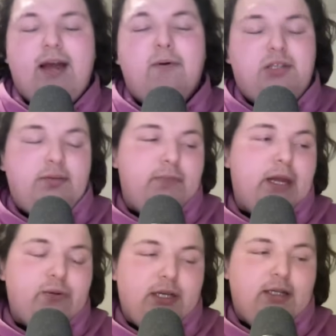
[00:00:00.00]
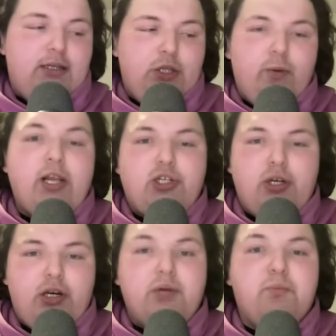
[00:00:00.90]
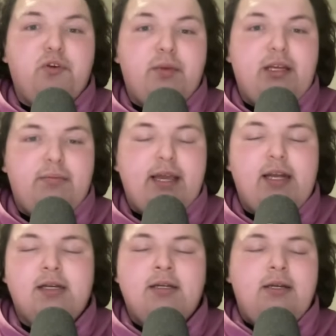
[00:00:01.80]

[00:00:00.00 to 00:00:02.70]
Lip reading: That was a continuation on an improvement he made